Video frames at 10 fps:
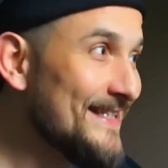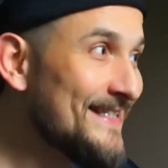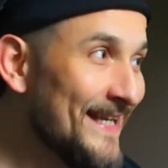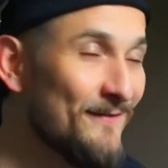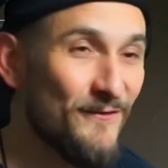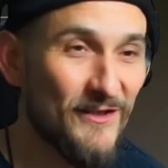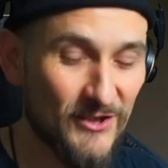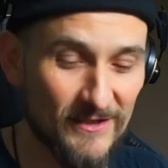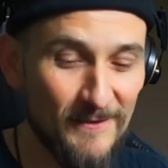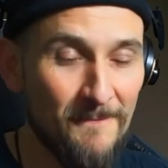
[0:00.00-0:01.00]
That's already
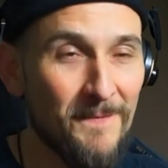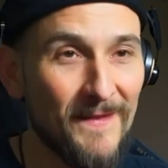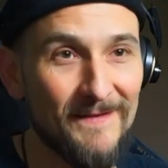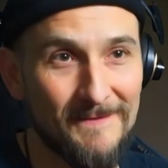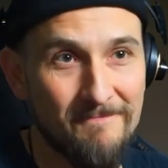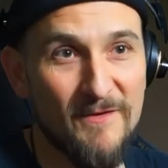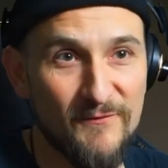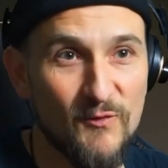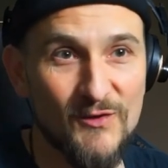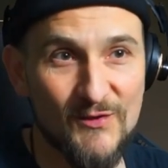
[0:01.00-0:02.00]
a bit wild,
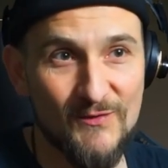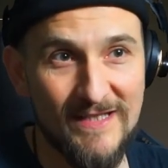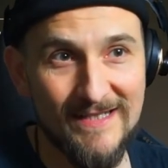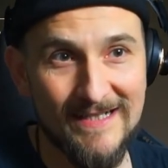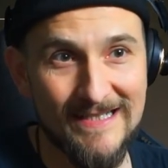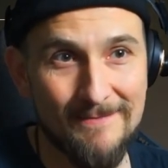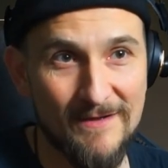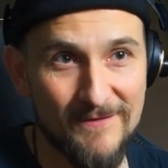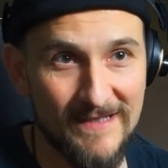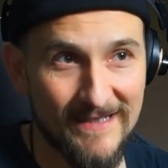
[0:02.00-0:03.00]
and it's all with just
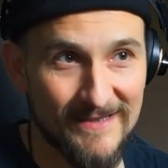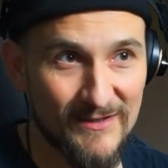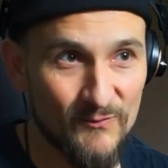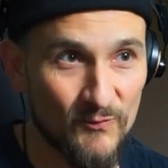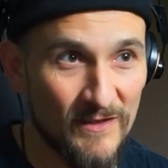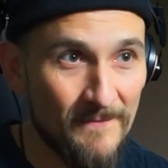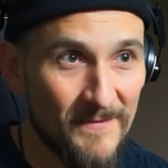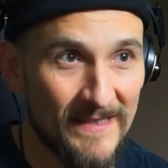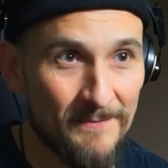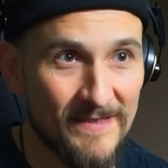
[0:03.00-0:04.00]
one bait,
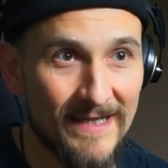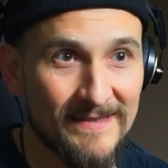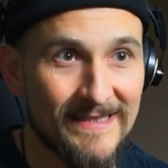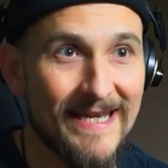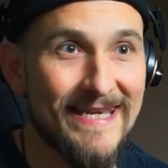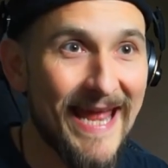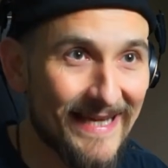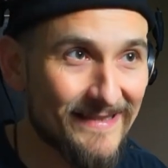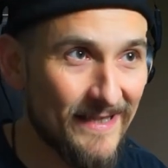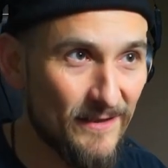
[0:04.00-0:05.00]
and that's what makes it
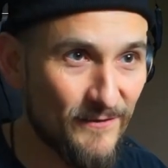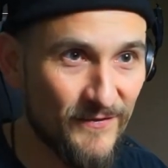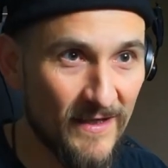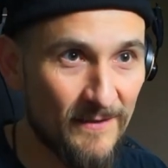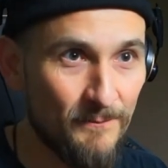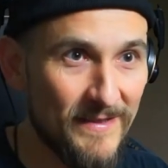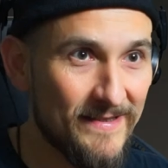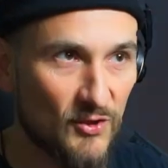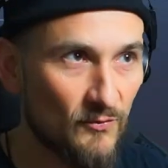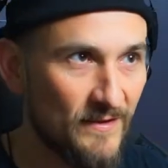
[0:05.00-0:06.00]
so much fun.
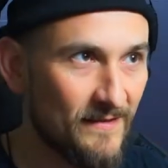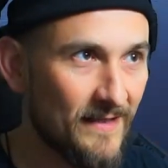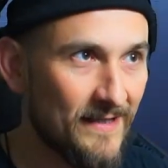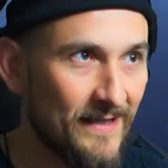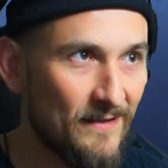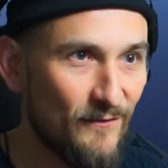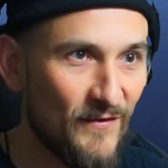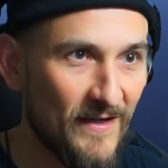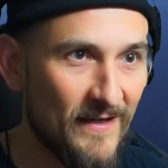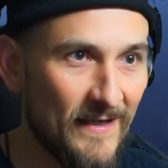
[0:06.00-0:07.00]
It's really, really
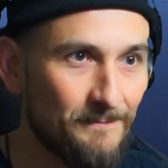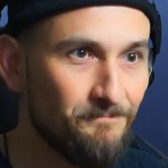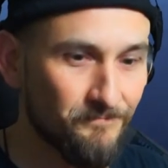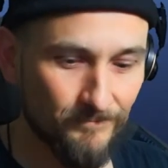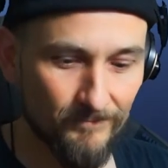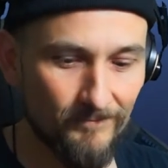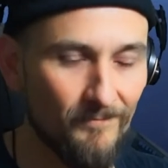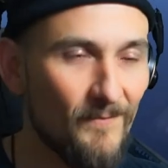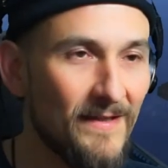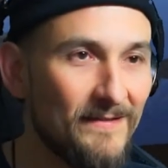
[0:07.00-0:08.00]
nice.
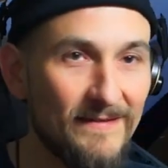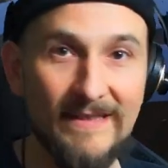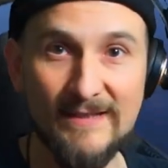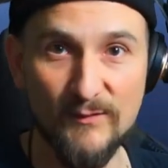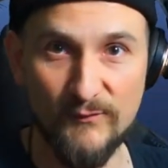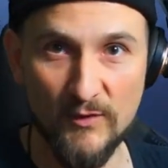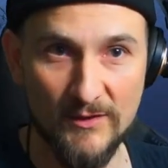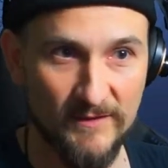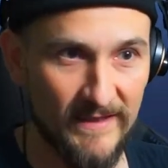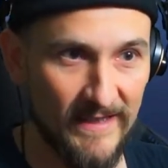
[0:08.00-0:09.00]
Now, let's just see
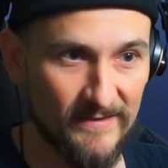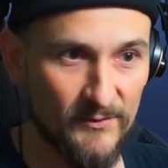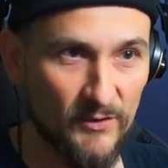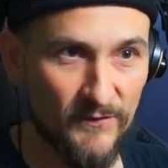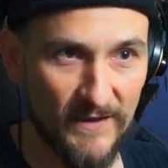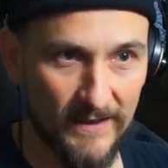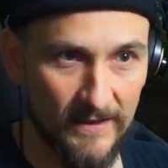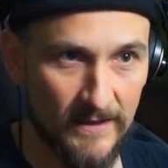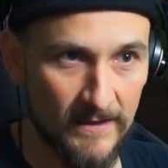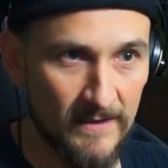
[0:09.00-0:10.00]
how it works out here